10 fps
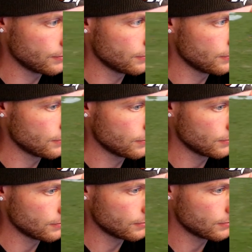Snap
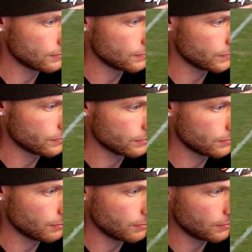
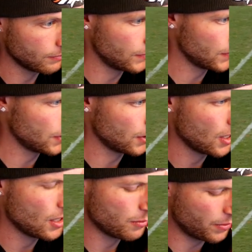steps away from
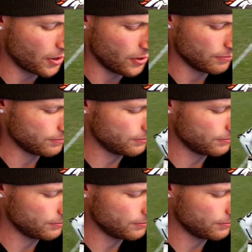pressure. Bro.